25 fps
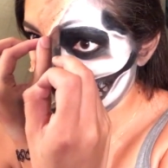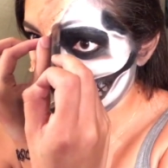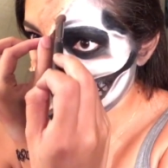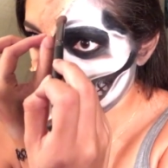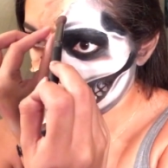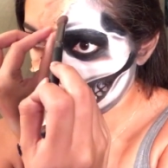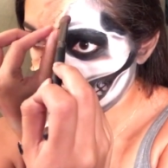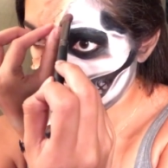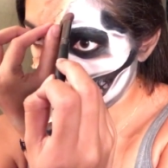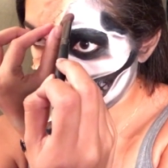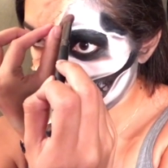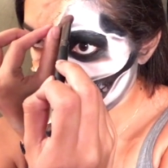
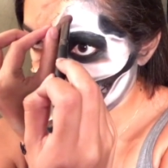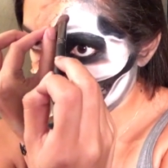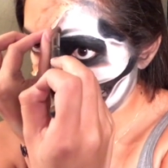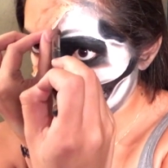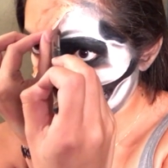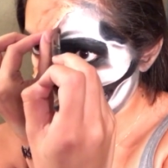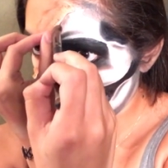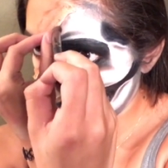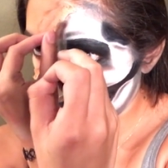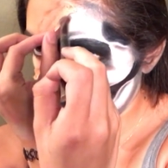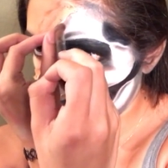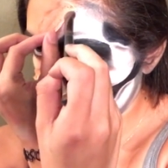So you'll also
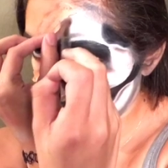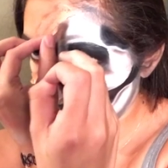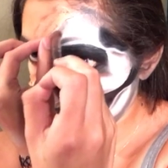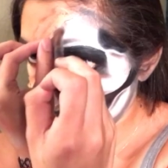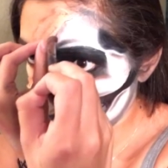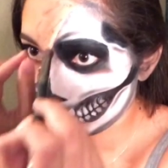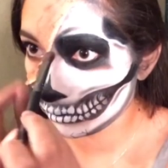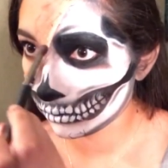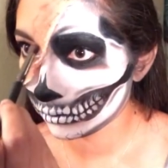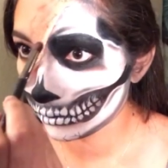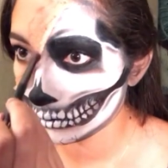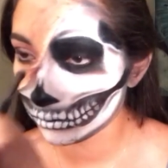see
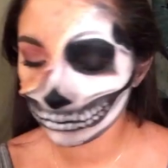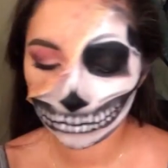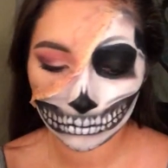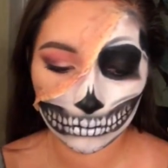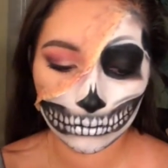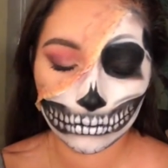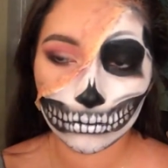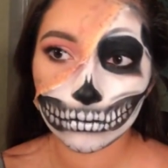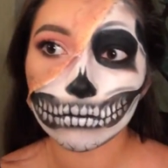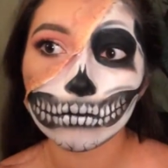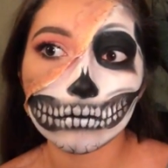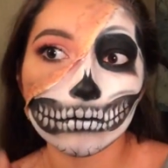me
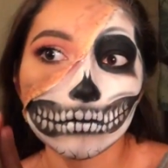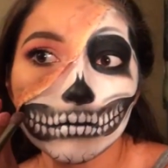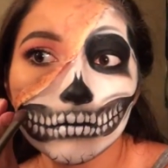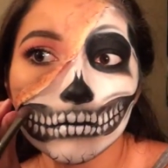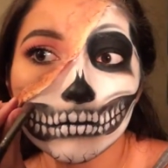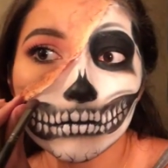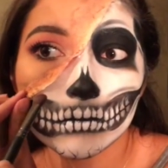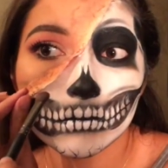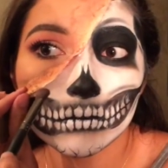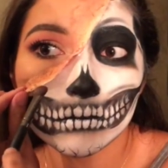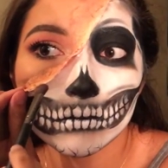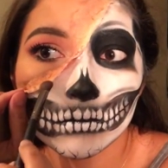add
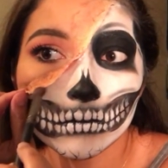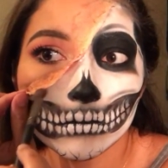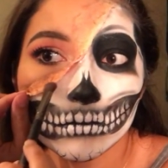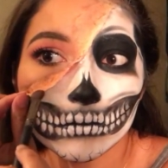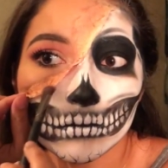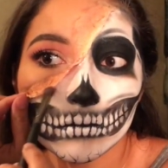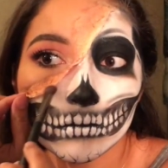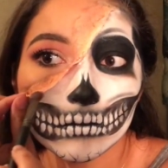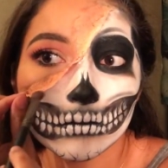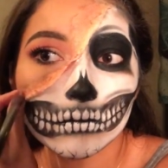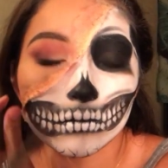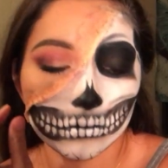red
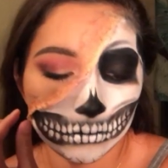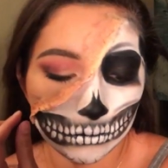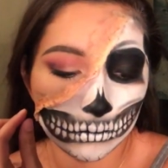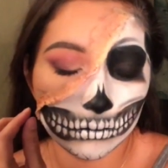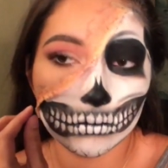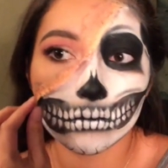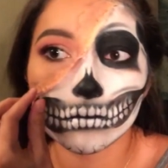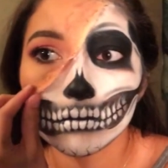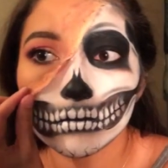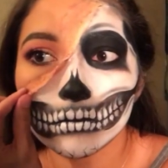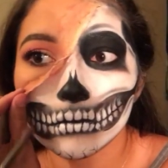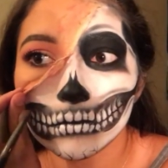
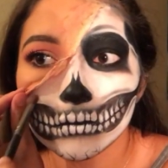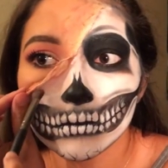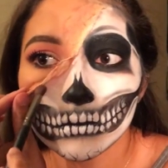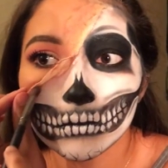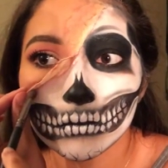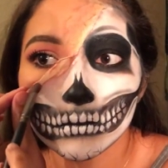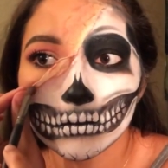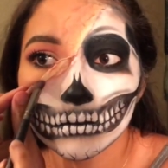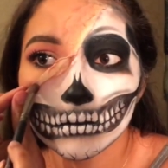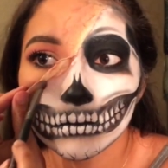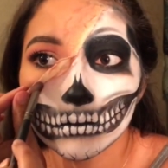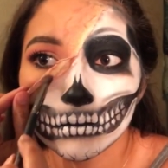shadows
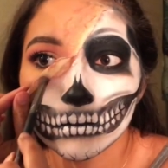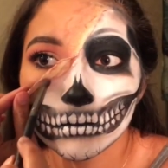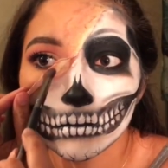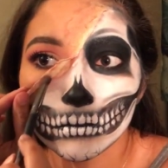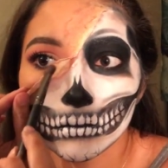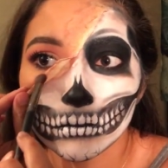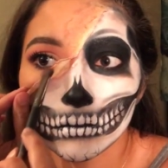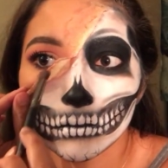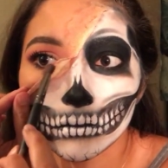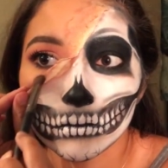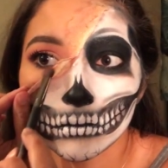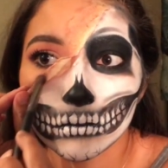
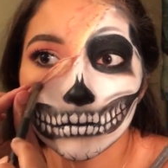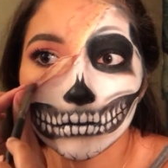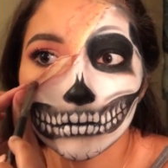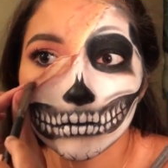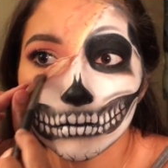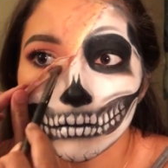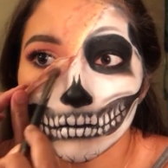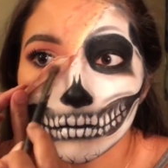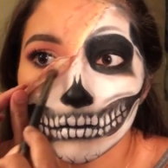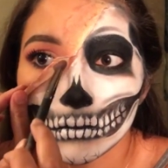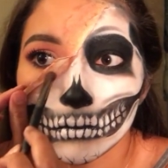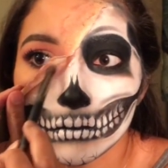
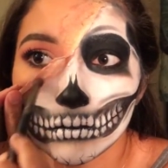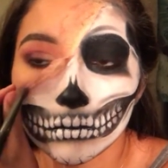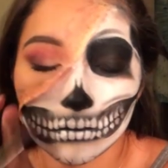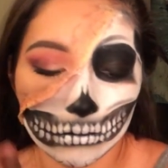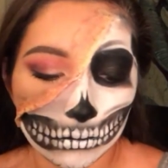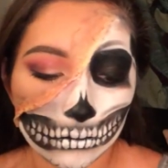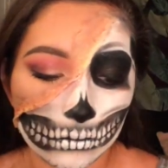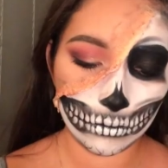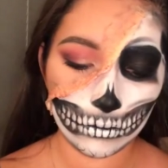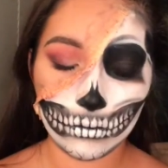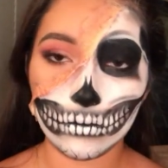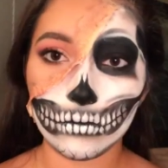on
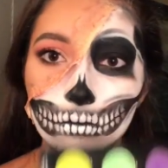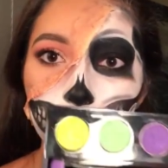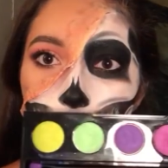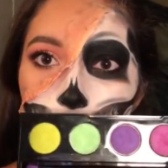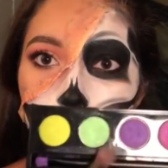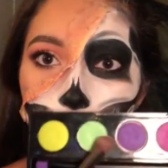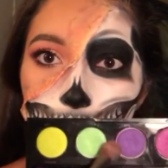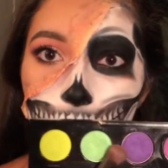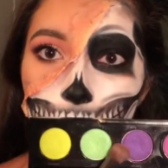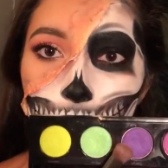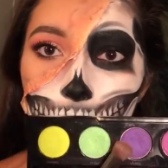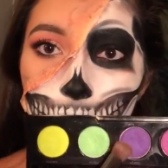
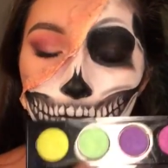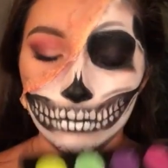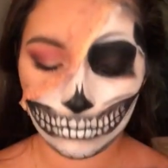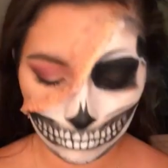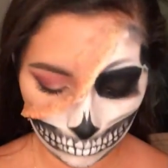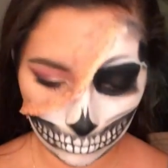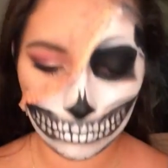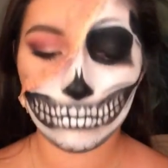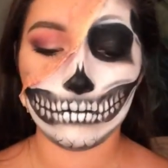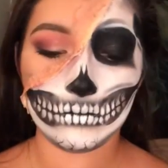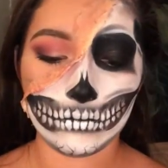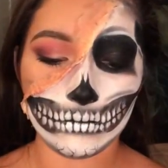that
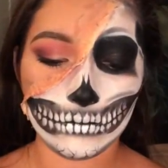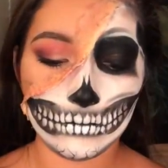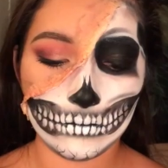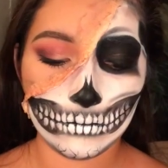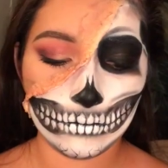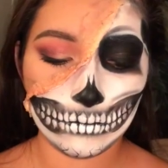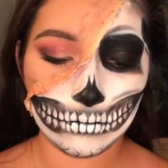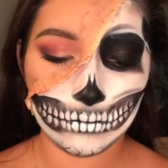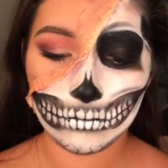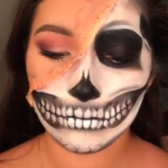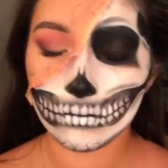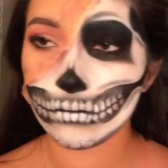portion that is
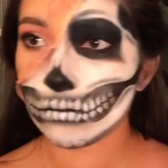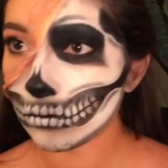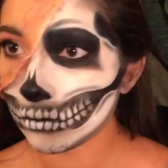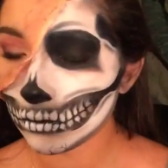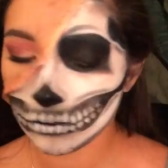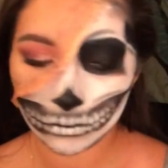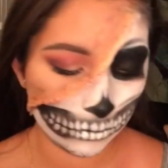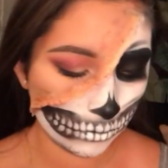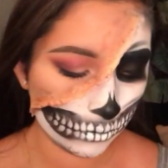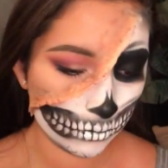lifted up.